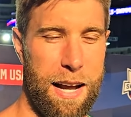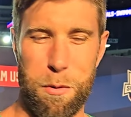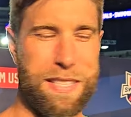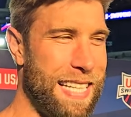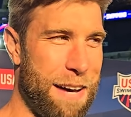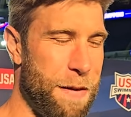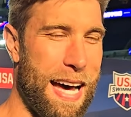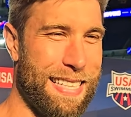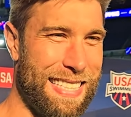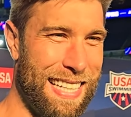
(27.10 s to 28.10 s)
It wasn't that
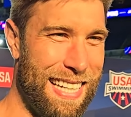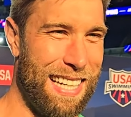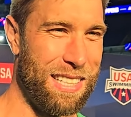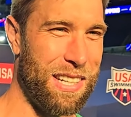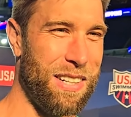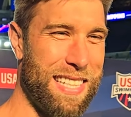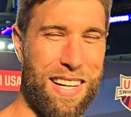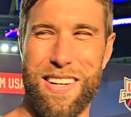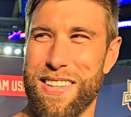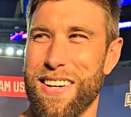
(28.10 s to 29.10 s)
fast. Yeah. So I was
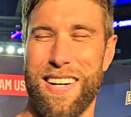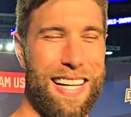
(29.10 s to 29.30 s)
like, oh no,